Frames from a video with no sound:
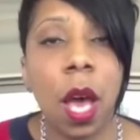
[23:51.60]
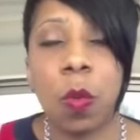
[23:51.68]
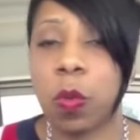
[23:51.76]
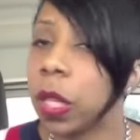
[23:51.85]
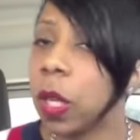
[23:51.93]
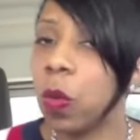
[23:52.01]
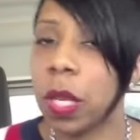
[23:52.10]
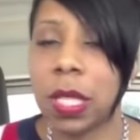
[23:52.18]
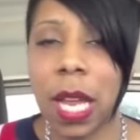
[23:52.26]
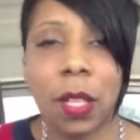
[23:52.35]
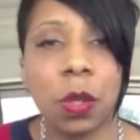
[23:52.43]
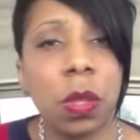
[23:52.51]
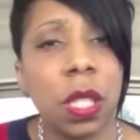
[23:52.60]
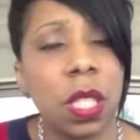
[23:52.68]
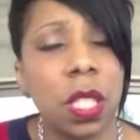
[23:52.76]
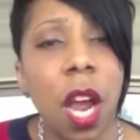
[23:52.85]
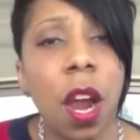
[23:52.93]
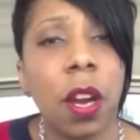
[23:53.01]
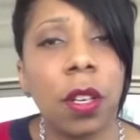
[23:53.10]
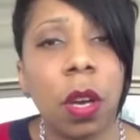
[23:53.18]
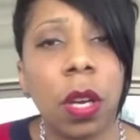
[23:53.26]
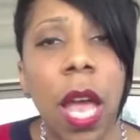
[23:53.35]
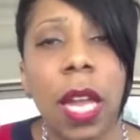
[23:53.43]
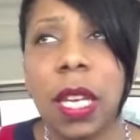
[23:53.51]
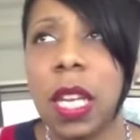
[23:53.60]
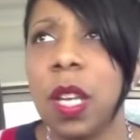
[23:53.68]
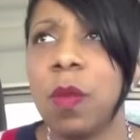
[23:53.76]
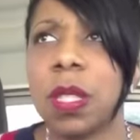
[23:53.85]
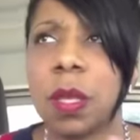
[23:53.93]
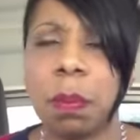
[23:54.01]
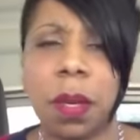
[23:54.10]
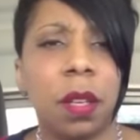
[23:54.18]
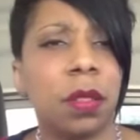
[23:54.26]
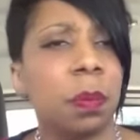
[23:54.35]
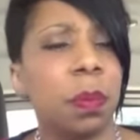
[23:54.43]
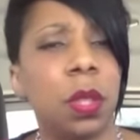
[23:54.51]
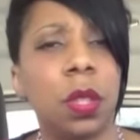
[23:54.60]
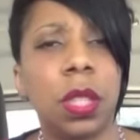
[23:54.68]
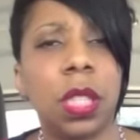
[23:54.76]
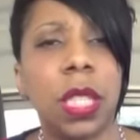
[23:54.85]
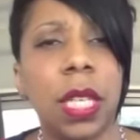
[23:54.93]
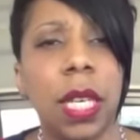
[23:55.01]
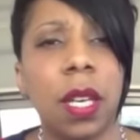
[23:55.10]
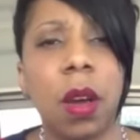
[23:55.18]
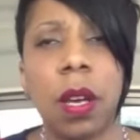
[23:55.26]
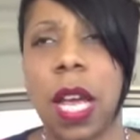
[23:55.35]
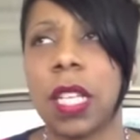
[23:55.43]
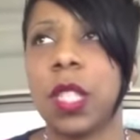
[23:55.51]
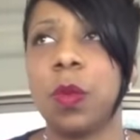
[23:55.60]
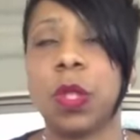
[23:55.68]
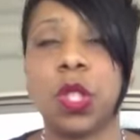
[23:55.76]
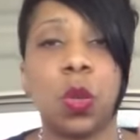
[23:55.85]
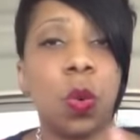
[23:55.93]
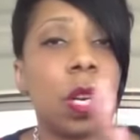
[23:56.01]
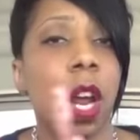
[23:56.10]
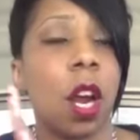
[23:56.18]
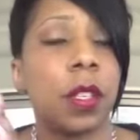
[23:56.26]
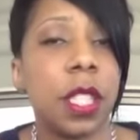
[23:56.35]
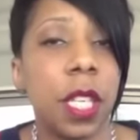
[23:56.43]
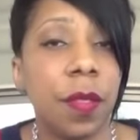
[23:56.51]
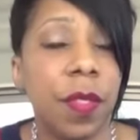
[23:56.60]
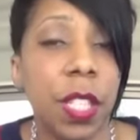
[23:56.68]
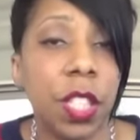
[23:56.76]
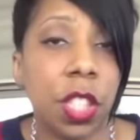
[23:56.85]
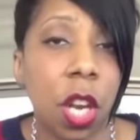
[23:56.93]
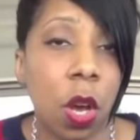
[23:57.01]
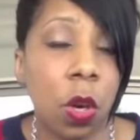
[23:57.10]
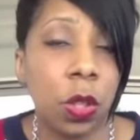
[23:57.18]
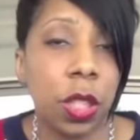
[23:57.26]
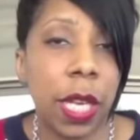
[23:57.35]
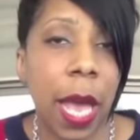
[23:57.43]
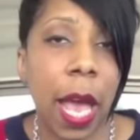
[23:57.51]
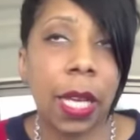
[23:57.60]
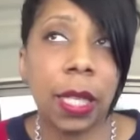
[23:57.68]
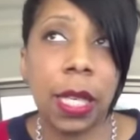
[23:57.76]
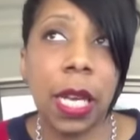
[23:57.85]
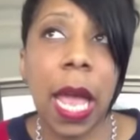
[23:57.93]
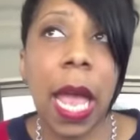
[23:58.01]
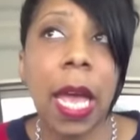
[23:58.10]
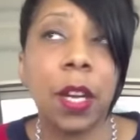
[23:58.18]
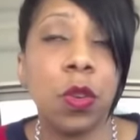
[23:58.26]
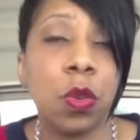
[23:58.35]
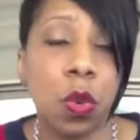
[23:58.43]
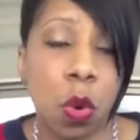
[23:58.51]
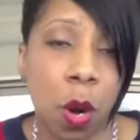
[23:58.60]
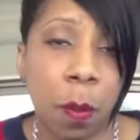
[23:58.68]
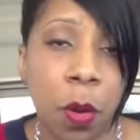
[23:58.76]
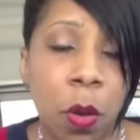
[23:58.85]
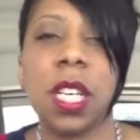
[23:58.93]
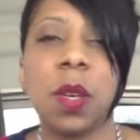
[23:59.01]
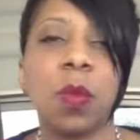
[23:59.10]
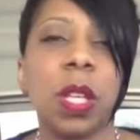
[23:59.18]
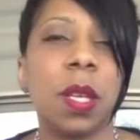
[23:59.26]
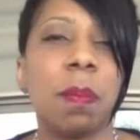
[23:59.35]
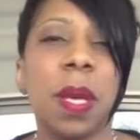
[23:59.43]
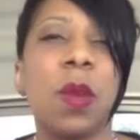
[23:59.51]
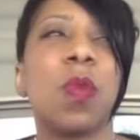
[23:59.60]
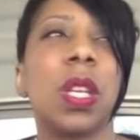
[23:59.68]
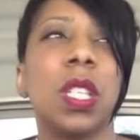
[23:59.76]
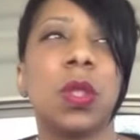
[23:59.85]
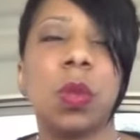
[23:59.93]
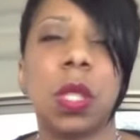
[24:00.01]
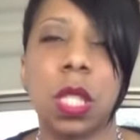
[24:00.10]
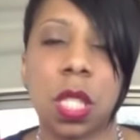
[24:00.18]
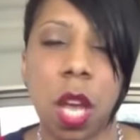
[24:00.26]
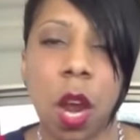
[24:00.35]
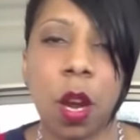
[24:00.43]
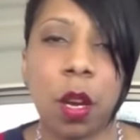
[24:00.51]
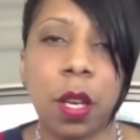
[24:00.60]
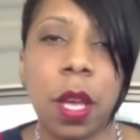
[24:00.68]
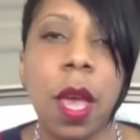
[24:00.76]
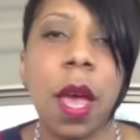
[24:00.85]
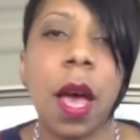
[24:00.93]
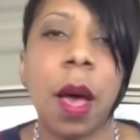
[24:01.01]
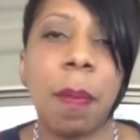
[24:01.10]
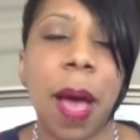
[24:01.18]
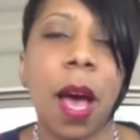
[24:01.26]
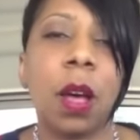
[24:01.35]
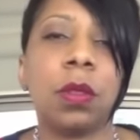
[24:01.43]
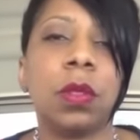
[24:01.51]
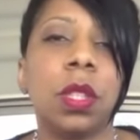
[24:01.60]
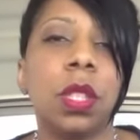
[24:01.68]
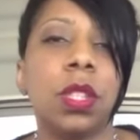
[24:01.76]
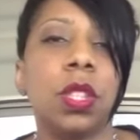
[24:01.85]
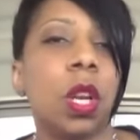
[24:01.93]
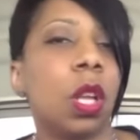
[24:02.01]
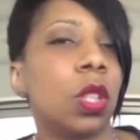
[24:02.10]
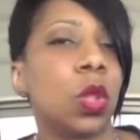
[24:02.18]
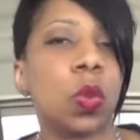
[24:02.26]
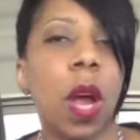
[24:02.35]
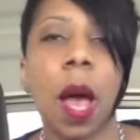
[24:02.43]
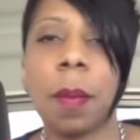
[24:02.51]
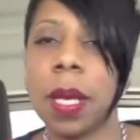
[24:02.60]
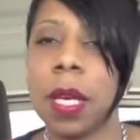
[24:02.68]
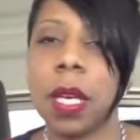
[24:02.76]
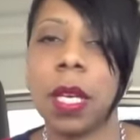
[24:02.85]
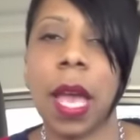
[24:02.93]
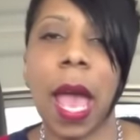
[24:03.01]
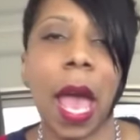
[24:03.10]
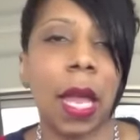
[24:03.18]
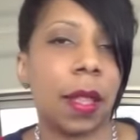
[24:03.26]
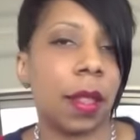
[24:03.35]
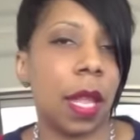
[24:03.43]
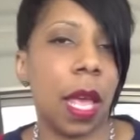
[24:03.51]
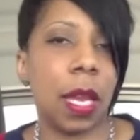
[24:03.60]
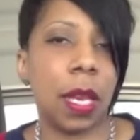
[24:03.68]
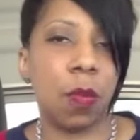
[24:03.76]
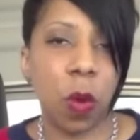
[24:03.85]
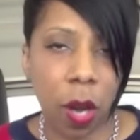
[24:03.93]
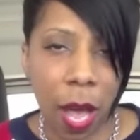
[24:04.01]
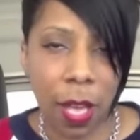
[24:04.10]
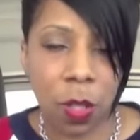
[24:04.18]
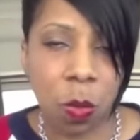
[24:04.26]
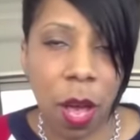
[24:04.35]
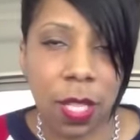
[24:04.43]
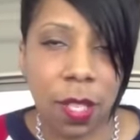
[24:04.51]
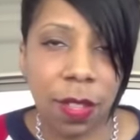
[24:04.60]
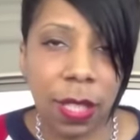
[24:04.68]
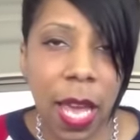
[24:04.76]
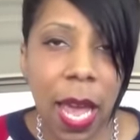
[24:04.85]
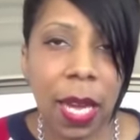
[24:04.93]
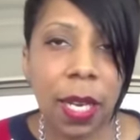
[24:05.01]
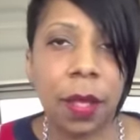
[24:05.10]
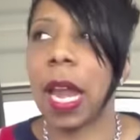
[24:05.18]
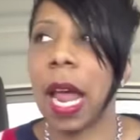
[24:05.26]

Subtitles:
really was not too concerned, okay? Nene was above the bullshit, okay? She was doing her TV show. She had Glee and New Normal. Didn't really be really too concerned about, you know, the drama at Real Housewives of Atlanta.